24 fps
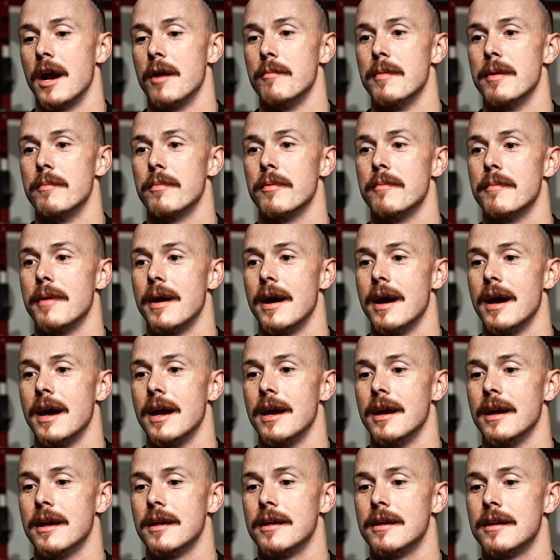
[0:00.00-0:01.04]
I remember
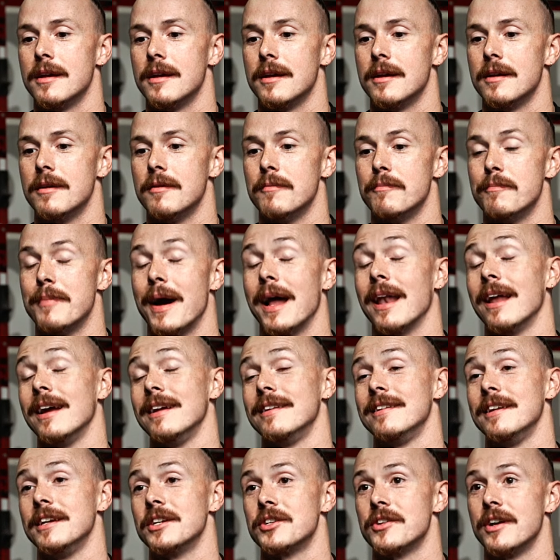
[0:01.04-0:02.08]
my ballet
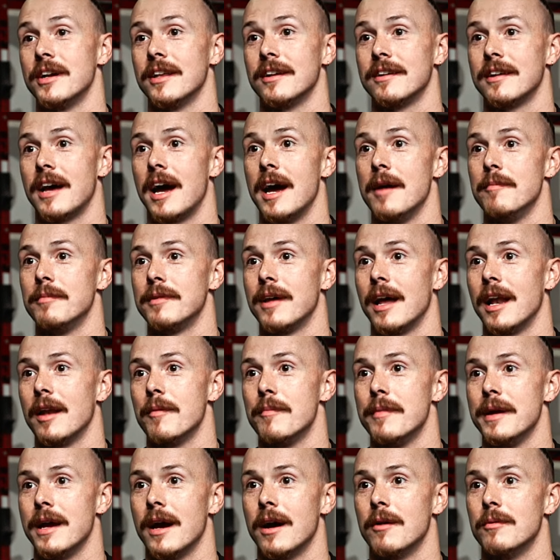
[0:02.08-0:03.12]
teacher at the time
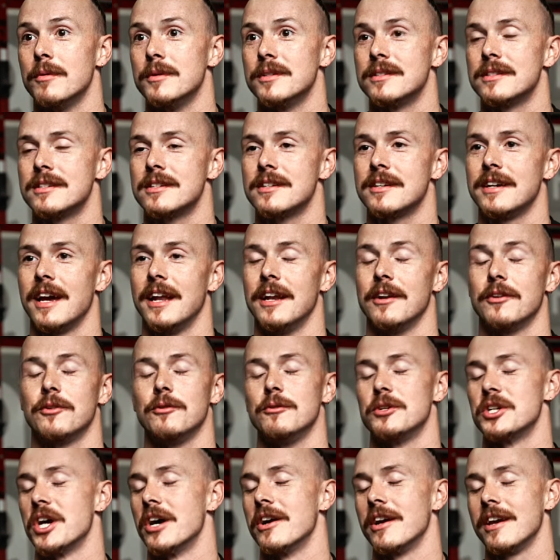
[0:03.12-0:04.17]
telling me I was getting
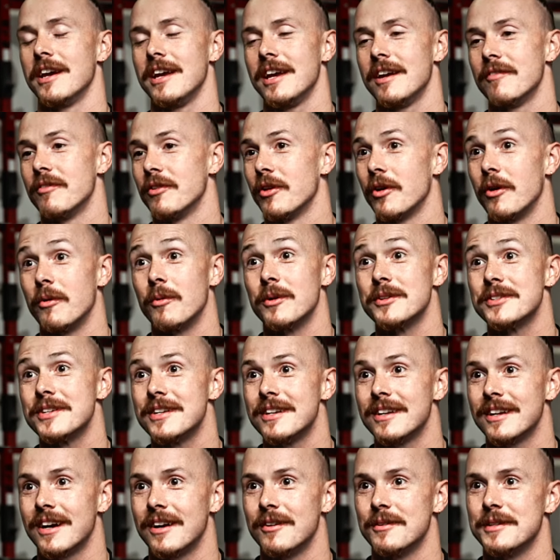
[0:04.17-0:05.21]
too chunky, even though I
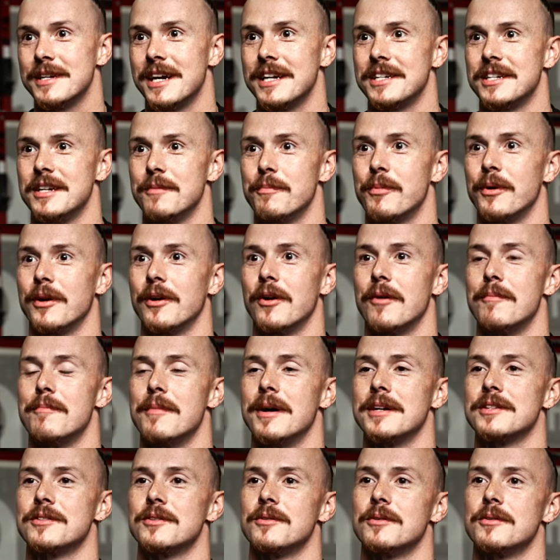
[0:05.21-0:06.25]
wasn't. I was actually putting on
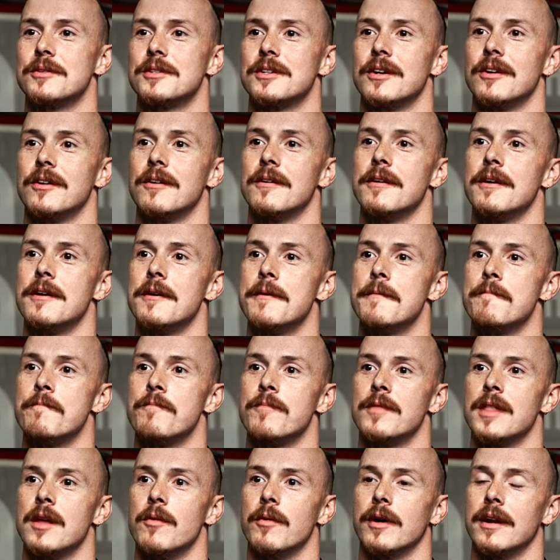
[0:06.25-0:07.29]
muscle, so
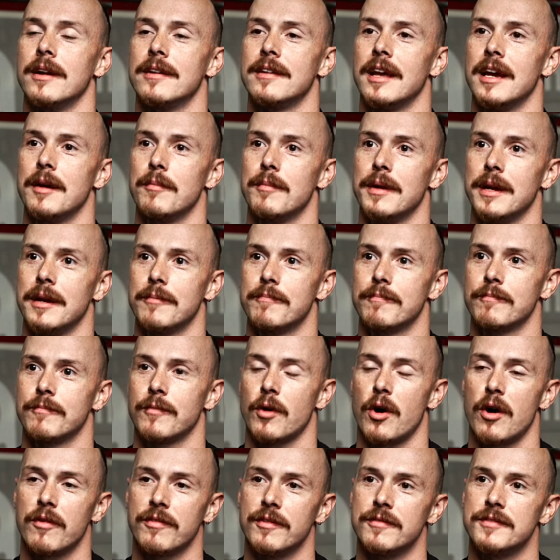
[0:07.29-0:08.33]
they were going to take me
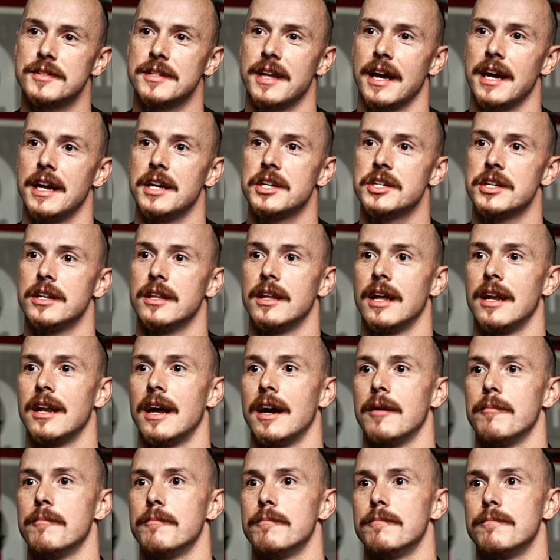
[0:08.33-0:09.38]
off of stage. And then
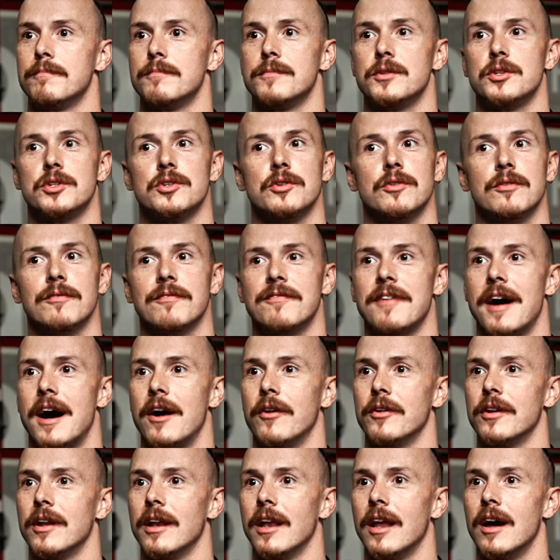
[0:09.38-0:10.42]
I soon
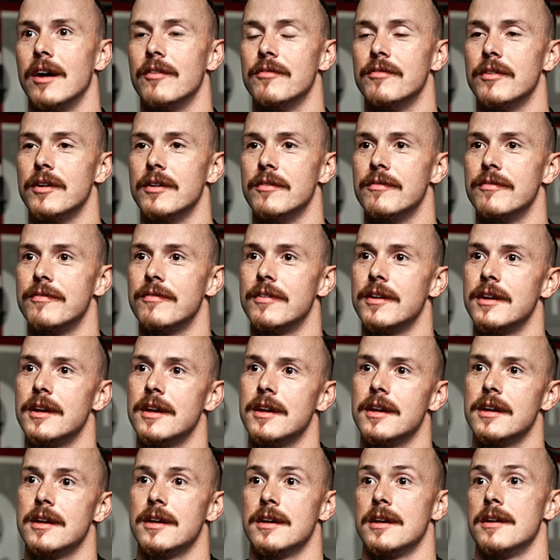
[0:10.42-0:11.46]
found a love of
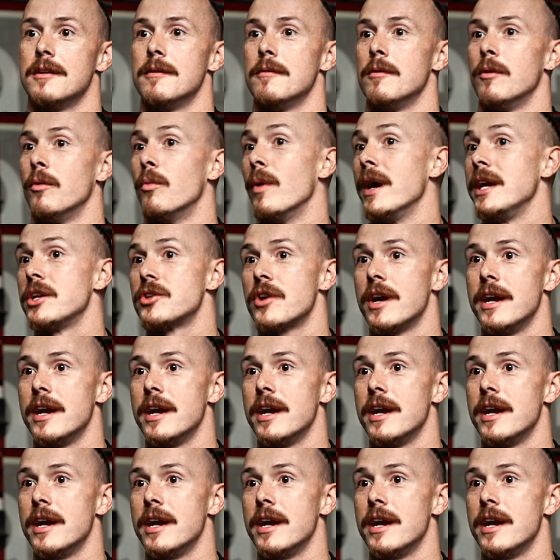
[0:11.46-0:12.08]
weight